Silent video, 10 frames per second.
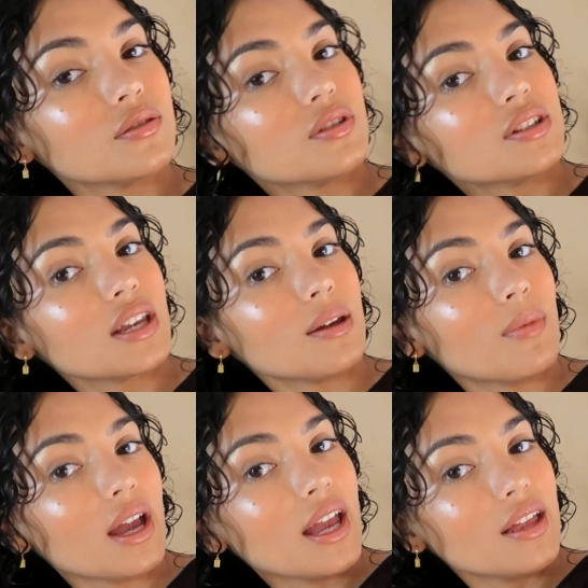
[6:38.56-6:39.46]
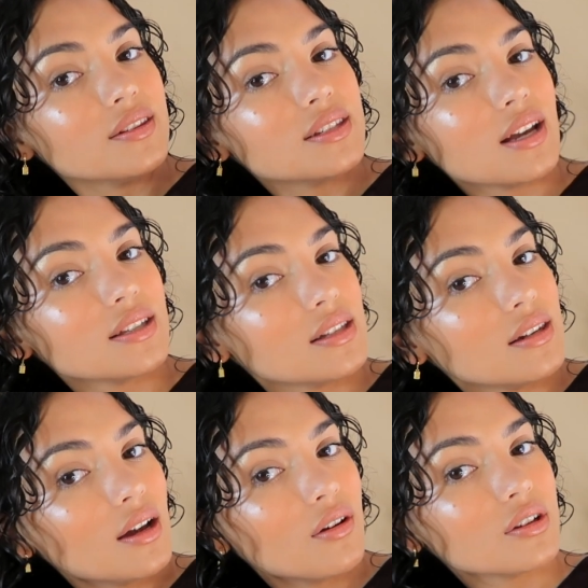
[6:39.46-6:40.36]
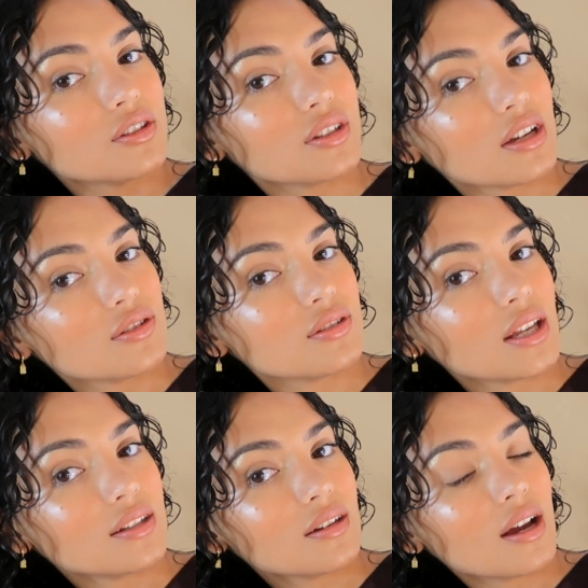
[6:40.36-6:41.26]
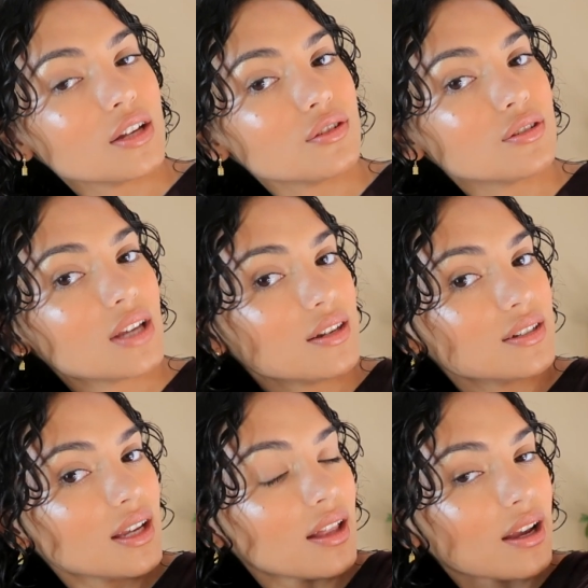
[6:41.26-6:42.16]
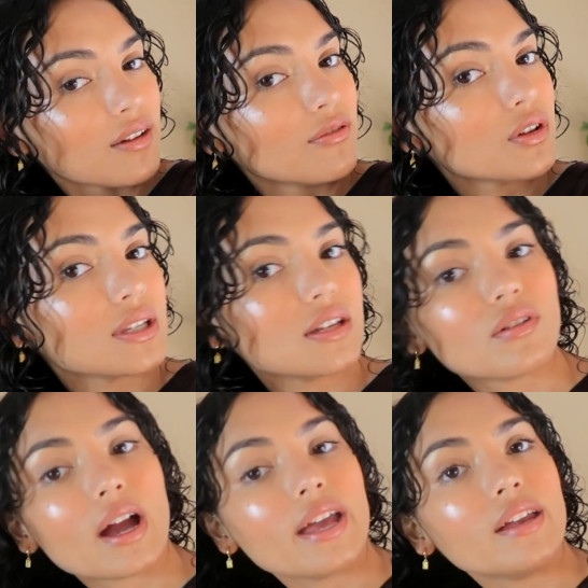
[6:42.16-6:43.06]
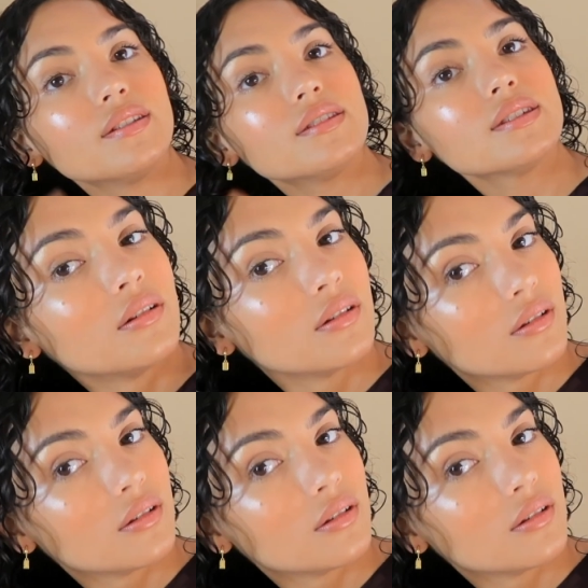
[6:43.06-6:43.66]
will just keep my ends nice and nourished. I do tend to get like frizzy dry ends.